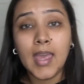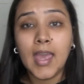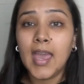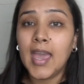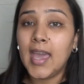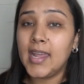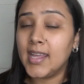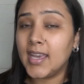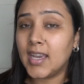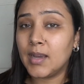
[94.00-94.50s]

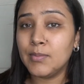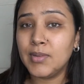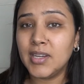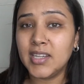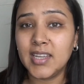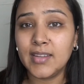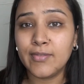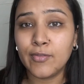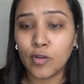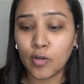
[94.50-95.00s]
And I
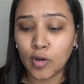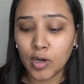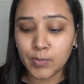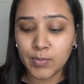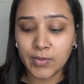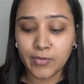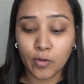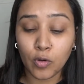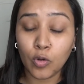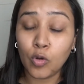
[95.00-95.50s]
completely
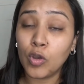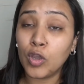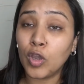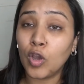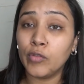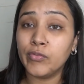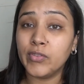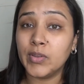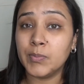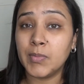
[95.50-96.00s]
forgot, before going
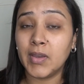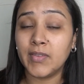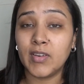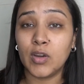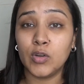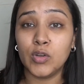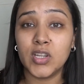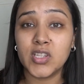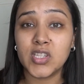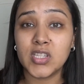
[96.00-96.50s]
on with my
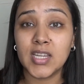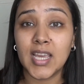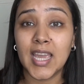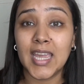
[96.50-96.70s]
foundation,